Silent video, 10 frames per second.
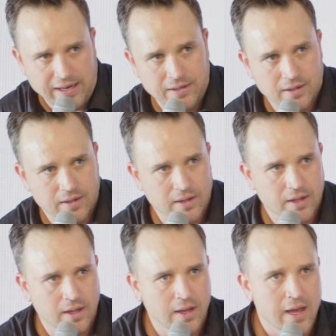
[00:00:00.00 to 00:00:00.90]

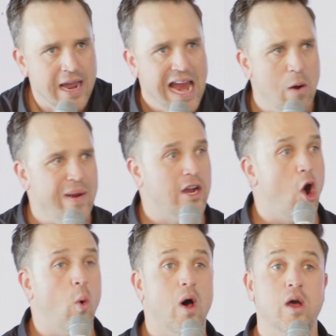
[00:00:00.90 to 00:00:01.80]
and we
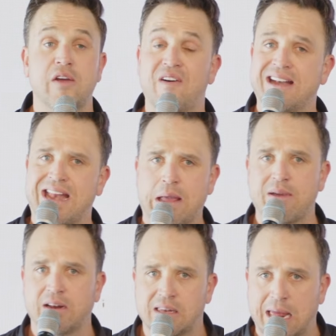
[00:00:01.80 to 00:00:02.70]
go, well, if I name
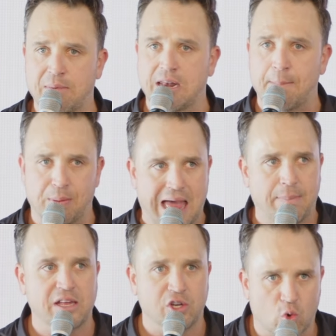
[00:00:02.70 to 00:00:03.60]
it, claim it, and I blab
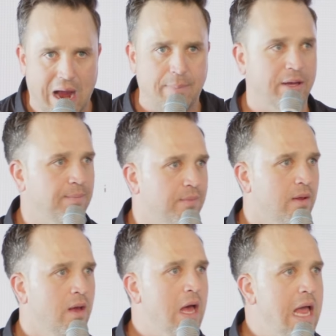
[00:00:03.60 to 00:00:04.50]
it and grab it,
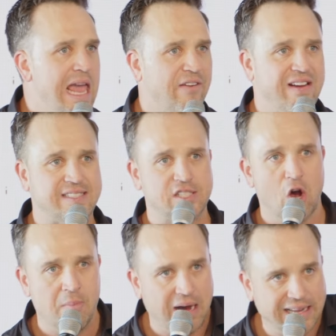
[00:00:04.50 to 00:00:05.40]
and if I
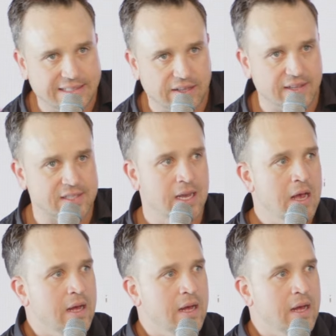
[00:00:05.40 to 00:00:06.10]
sow money to this